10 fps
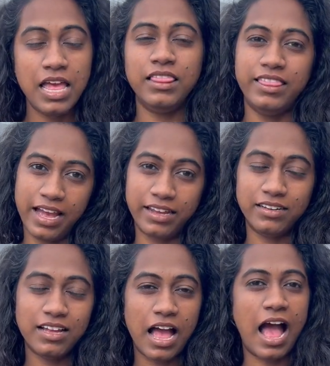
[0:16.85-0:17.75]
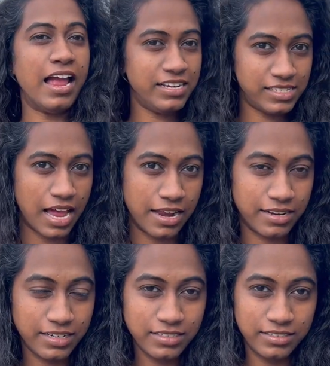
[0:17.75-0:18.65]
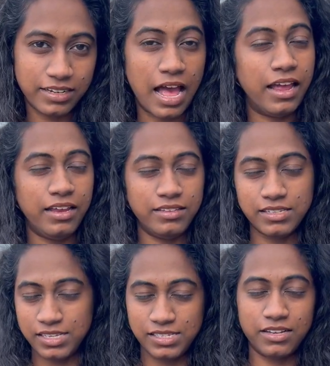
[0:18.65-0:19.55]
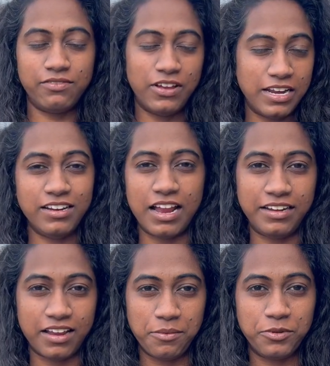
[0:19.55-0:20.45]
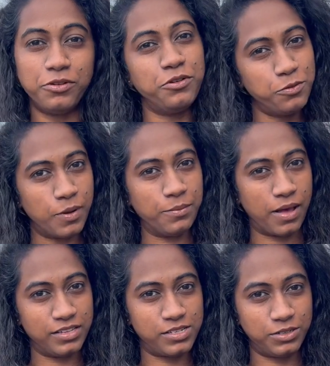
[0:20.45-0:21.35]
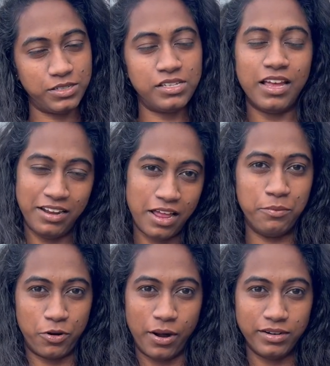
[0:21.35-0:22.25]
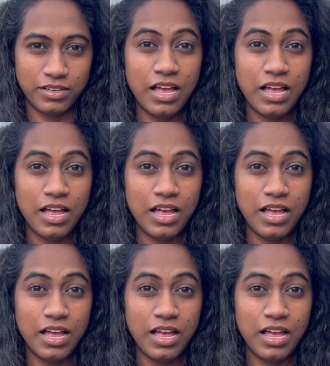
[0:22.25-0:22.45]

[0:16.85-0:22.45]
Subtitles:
Then I decided that this is the very right time to do my master's in abroad.